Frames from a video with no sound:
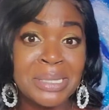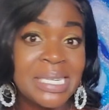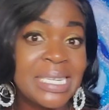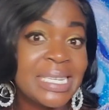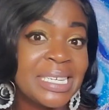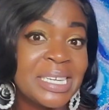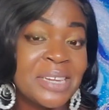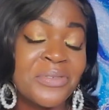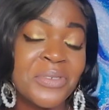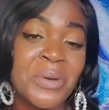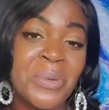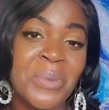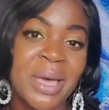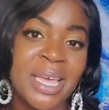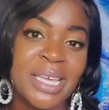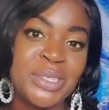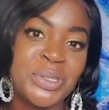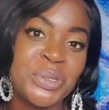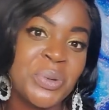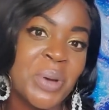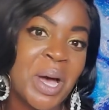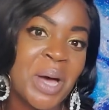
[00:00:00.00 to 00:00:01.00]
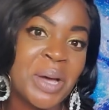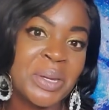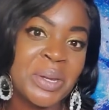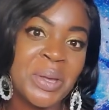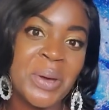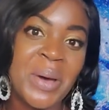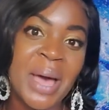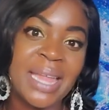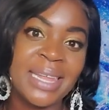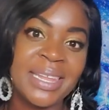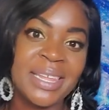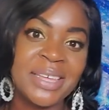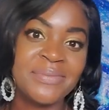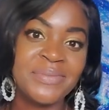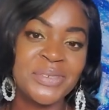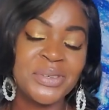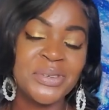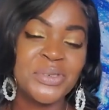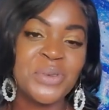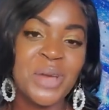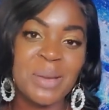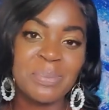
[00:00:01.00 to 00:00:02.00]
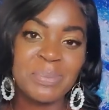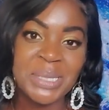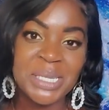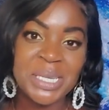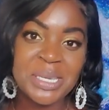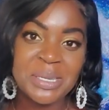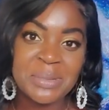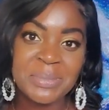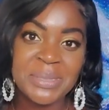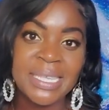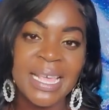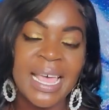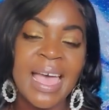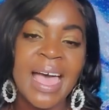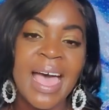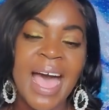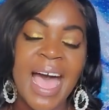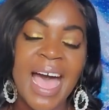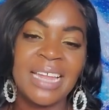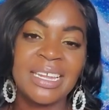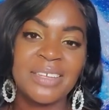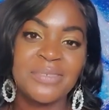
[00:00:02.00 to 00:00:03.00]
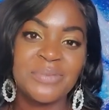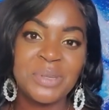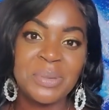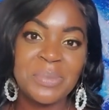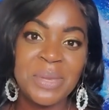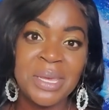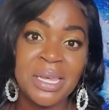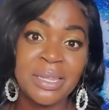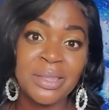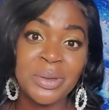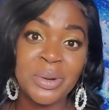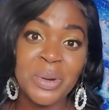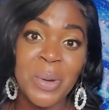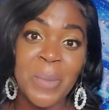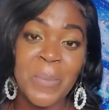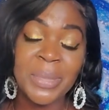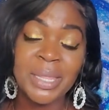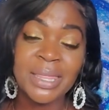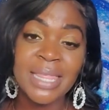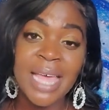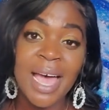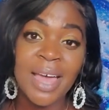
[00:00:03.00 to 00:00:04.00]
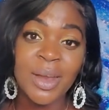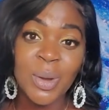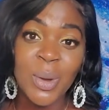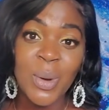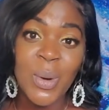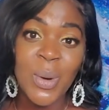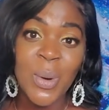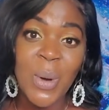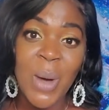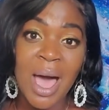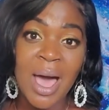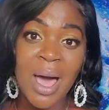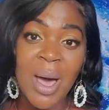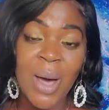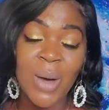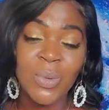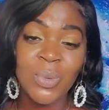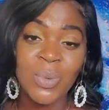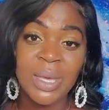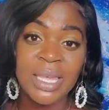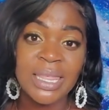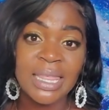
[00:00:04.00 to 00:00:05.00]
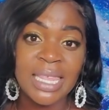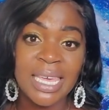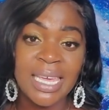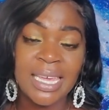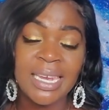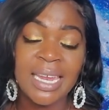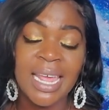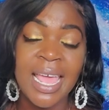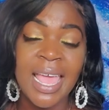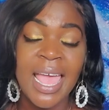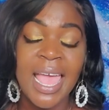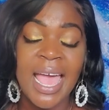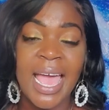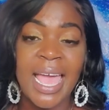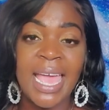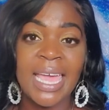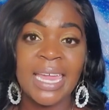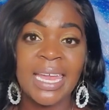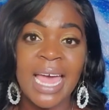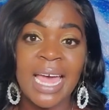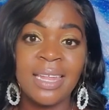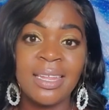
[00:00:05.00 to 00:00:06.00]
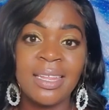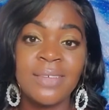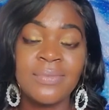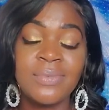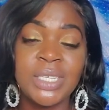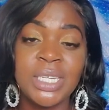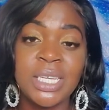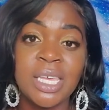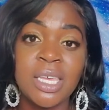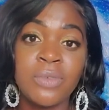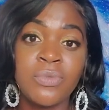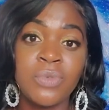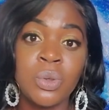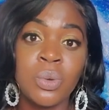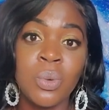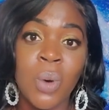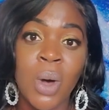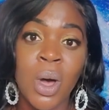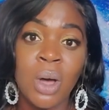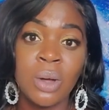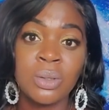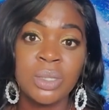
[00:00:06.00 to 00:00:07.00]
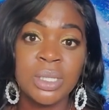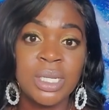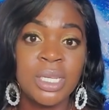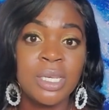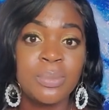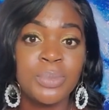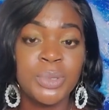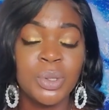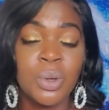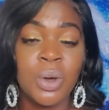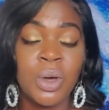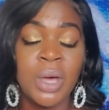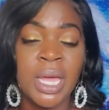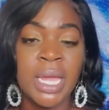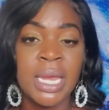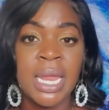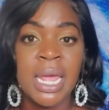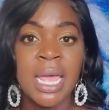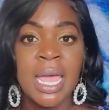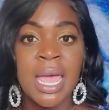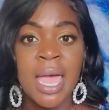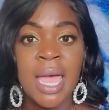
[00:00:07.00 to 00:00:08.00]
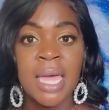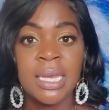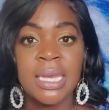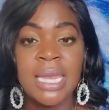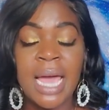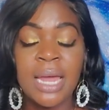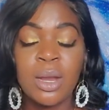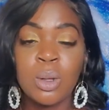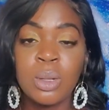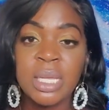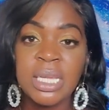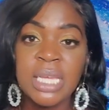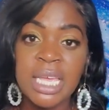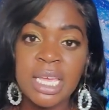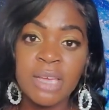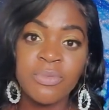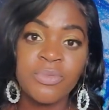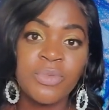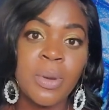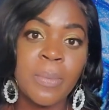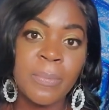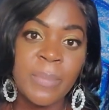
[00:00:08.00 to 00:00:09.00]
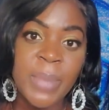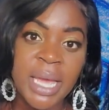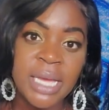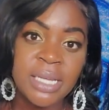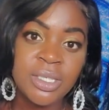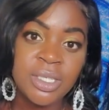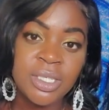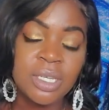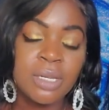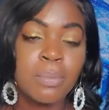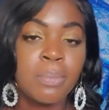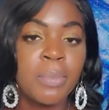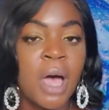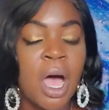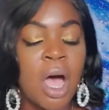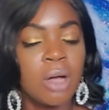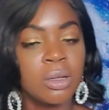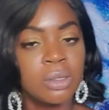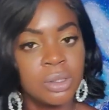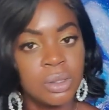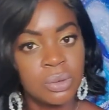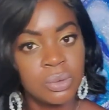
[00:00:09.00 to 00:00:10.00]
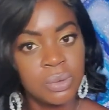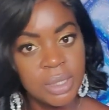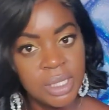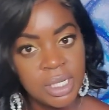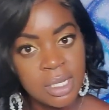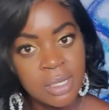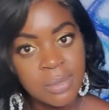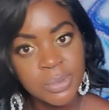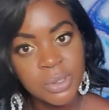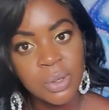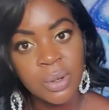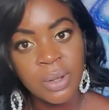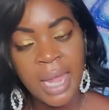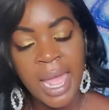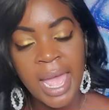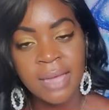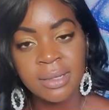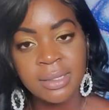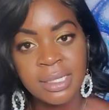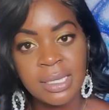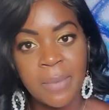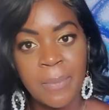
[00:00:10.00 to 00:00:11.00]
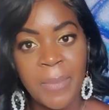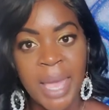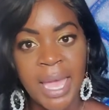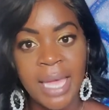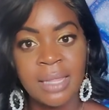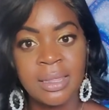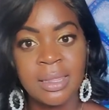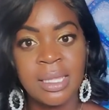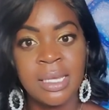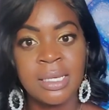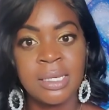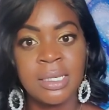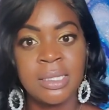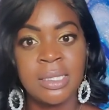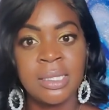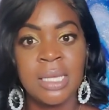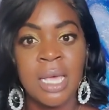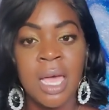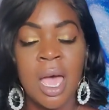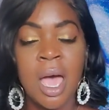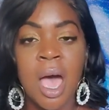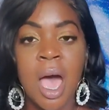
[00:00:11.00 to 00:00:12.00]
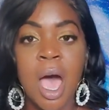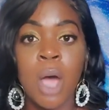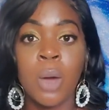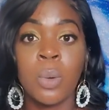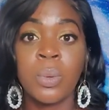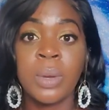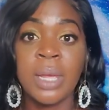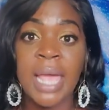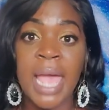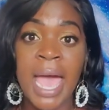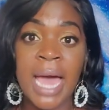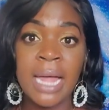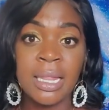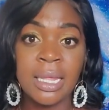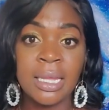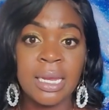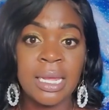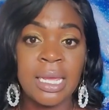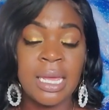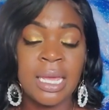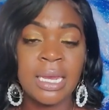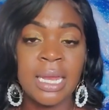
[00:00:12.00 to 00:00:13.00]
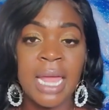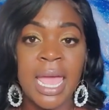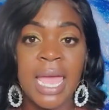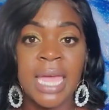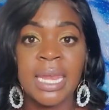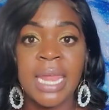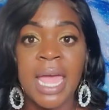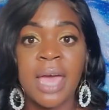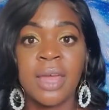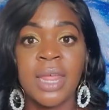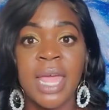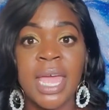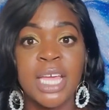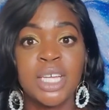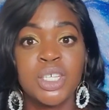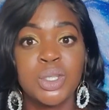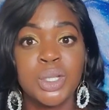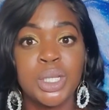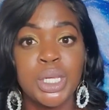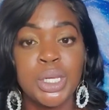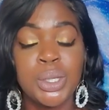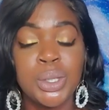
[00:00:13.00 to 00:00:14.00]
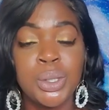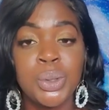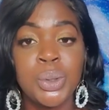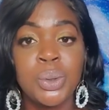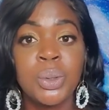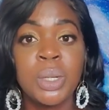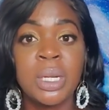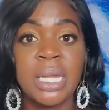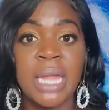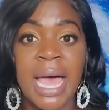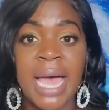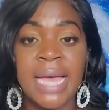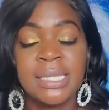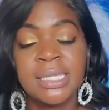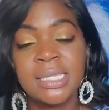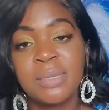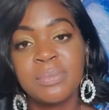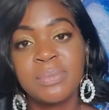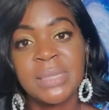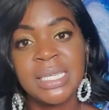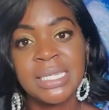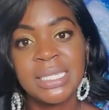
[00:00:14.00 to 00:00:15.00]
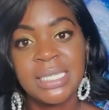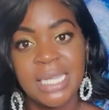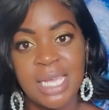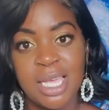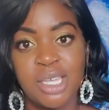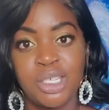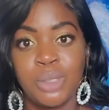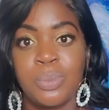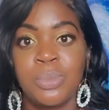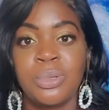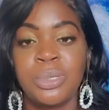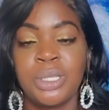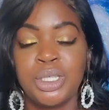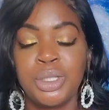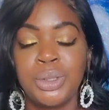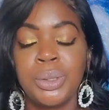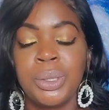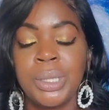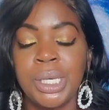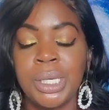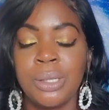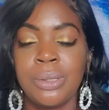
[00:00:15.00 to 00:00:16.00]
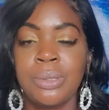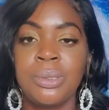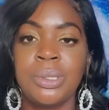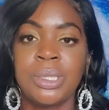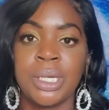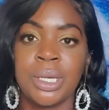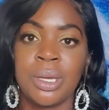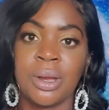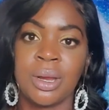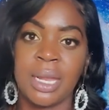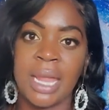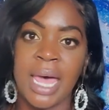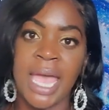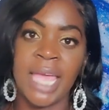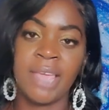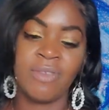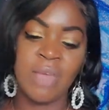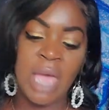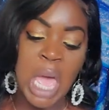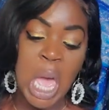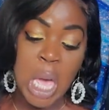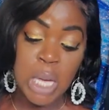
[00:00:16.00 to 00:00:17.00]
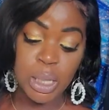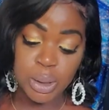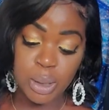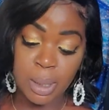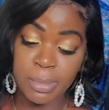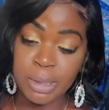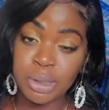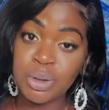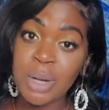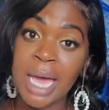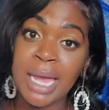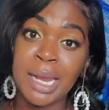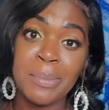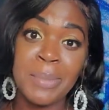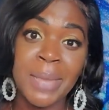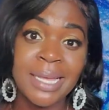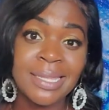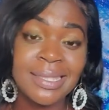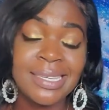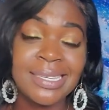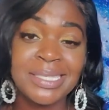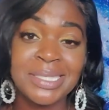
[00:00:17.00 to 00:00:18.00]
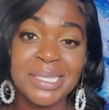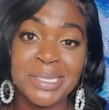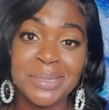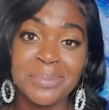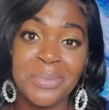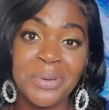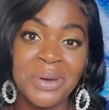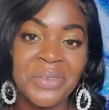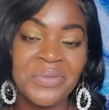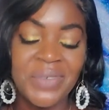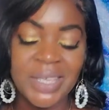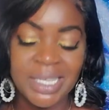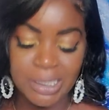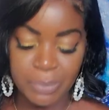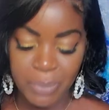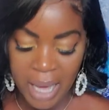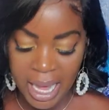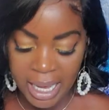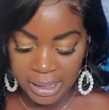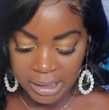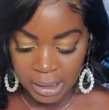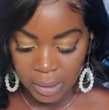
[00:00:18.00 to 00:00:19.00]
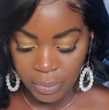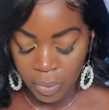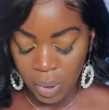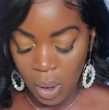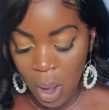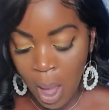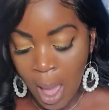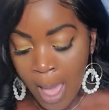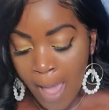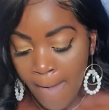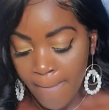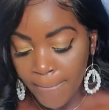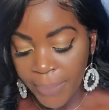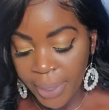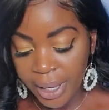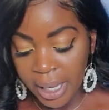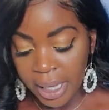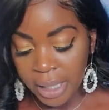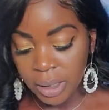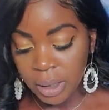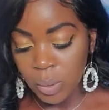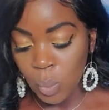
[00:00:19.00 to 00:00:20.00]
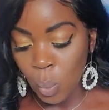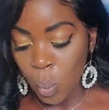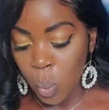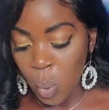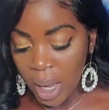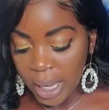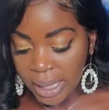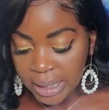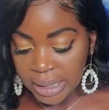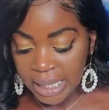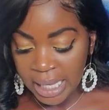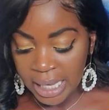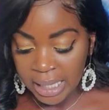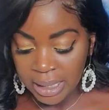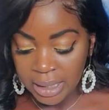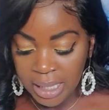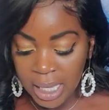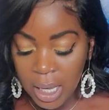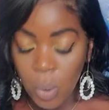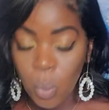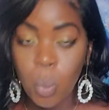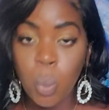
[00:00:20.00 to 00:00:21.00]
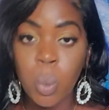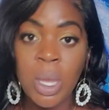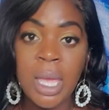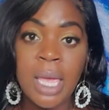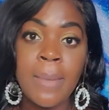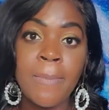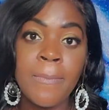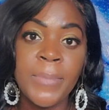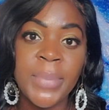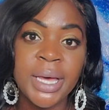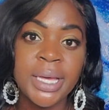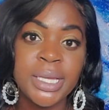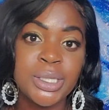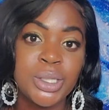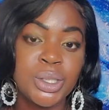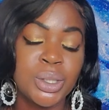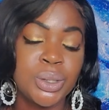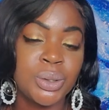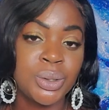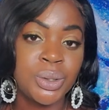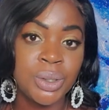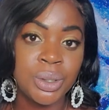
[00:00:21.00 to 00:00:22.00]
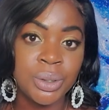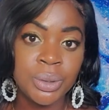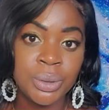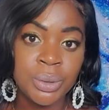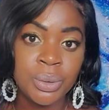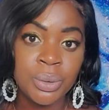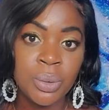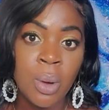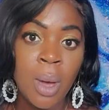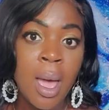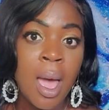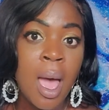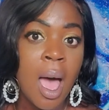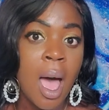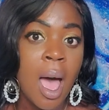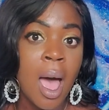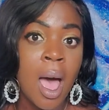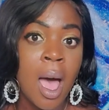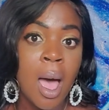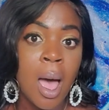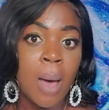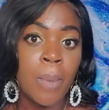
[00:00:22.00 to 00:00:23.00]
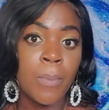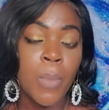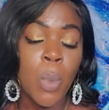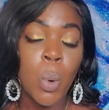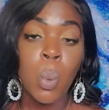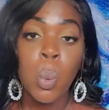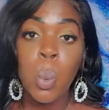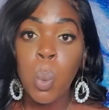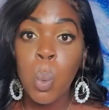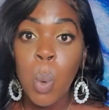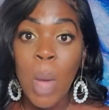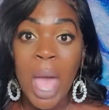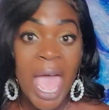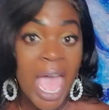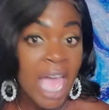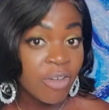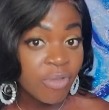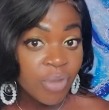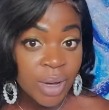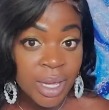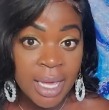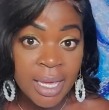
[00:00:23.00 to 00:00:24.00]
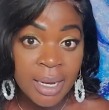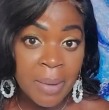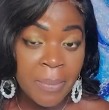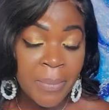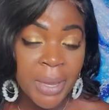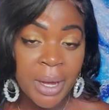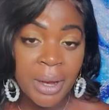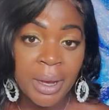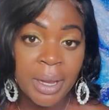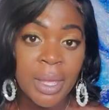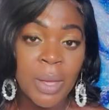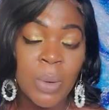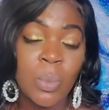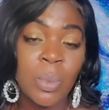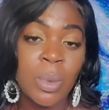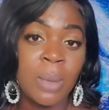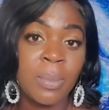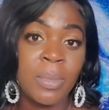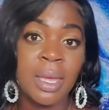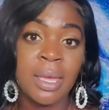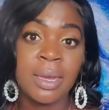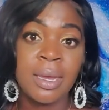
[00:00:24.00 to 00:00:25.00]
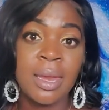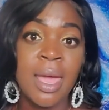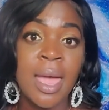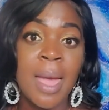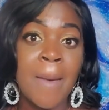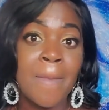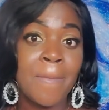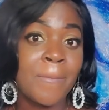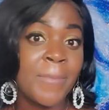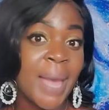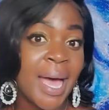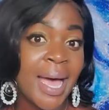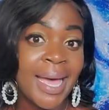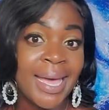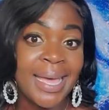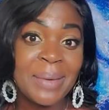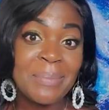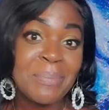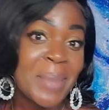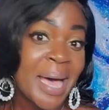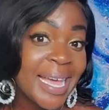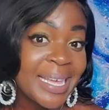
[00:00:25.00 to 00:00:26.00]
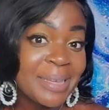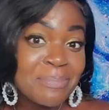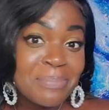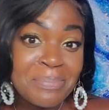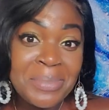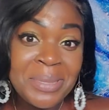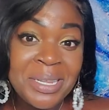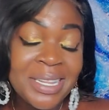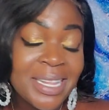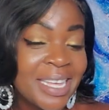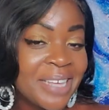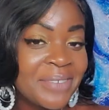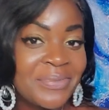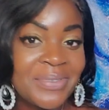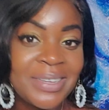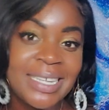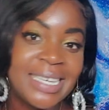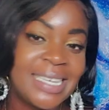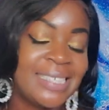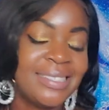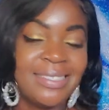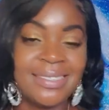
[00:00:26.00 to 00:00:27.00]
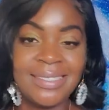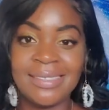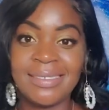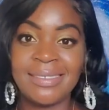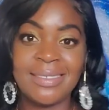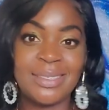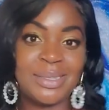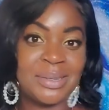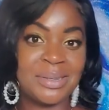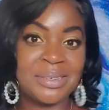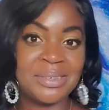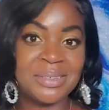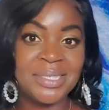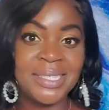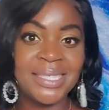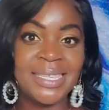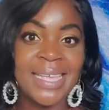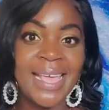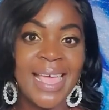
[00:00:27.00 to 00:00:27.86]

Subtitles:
10 different ways. You all know I love to drop tips. I love to be a little methodical with it. And I love to give you all tips on not only information, but also tips on how to make this a reality and how to actually utilize something tangible that you can use in your life. So I'm gonna try to make these as brief as possible. But one thing that we must do, African American women, my lovely sisters,